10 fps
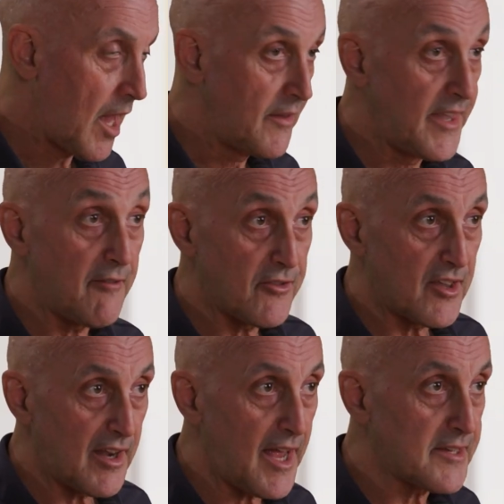
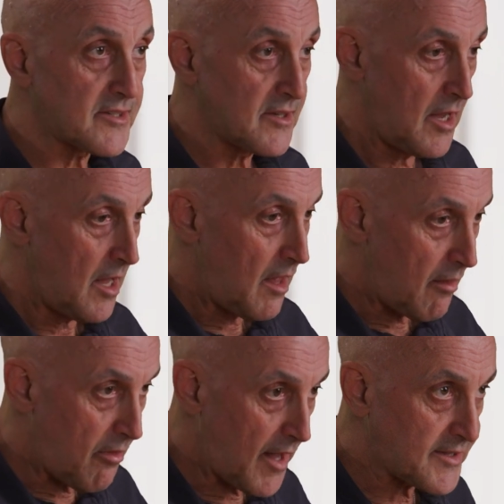Nevertheless,
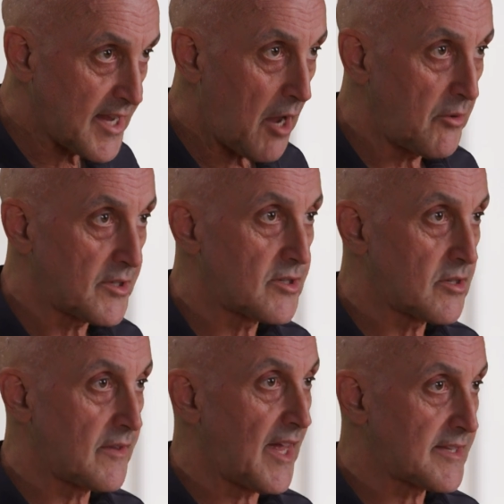that's how
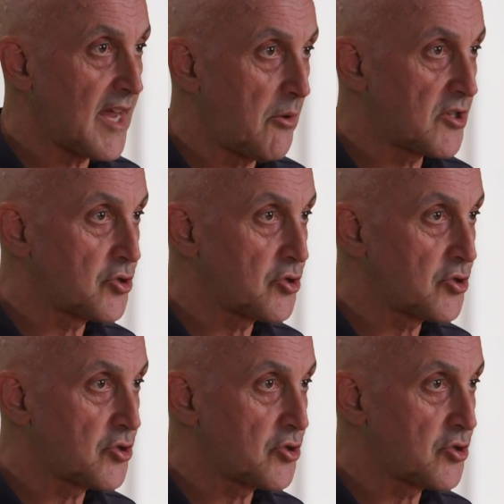it's